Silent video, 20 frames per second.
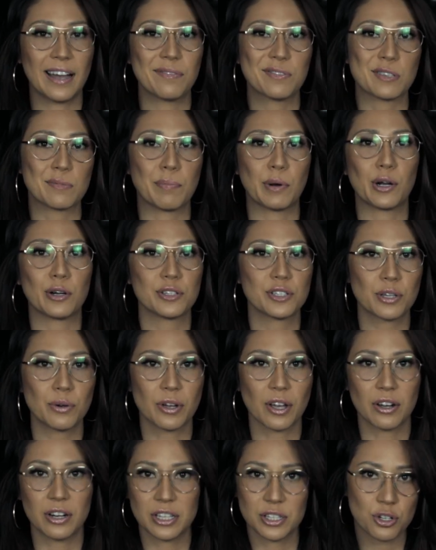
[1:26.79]
I have spurts
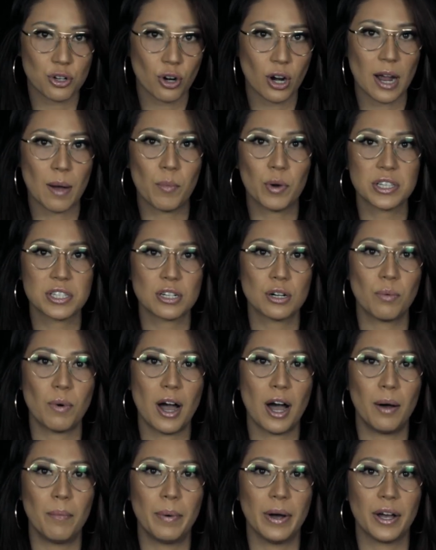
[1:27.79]
going on Instagram once in a
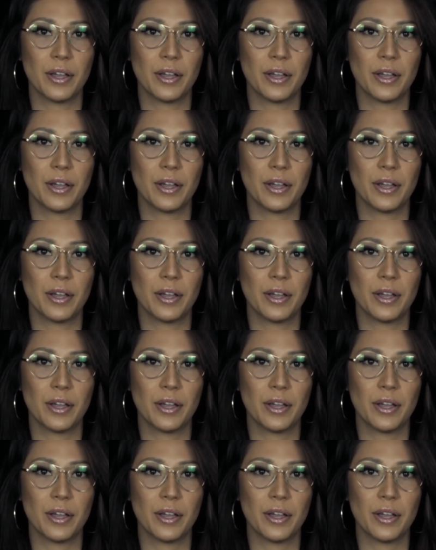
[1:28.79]
while,